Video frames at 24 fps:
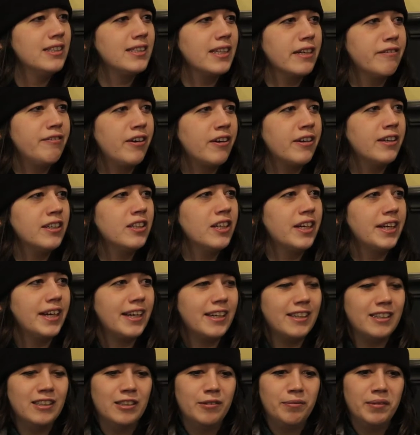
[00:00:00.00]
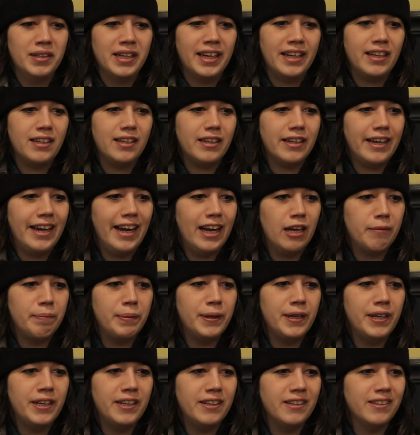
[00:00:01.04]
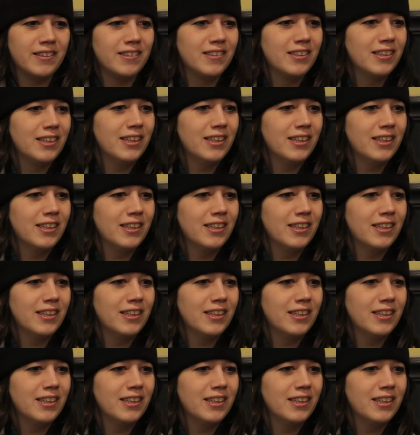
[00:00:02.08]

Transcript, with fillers: It's like very like campy,